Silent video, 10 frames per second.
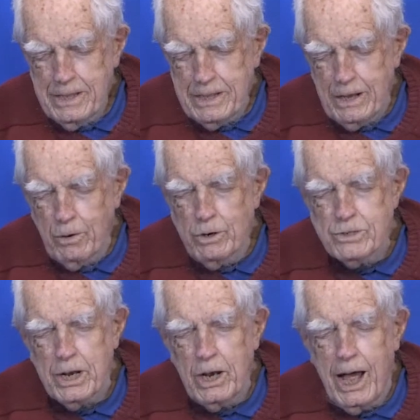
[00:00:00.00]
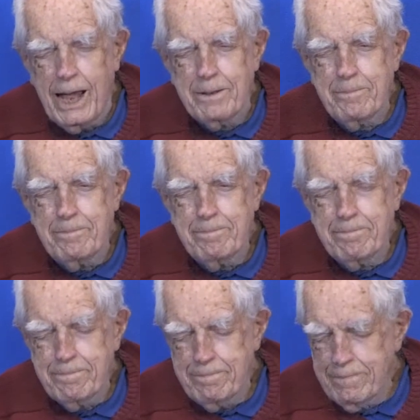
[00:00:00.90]
They were losing a lot.
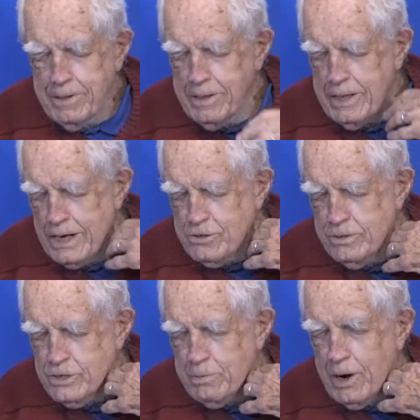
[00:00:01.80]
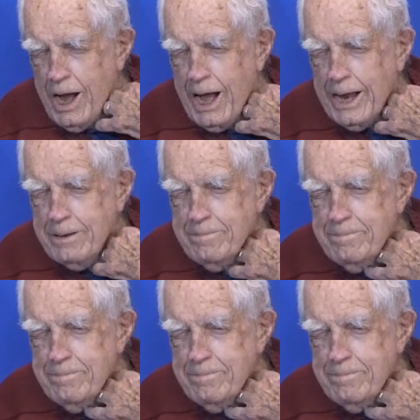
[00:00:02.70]
Casualties were high.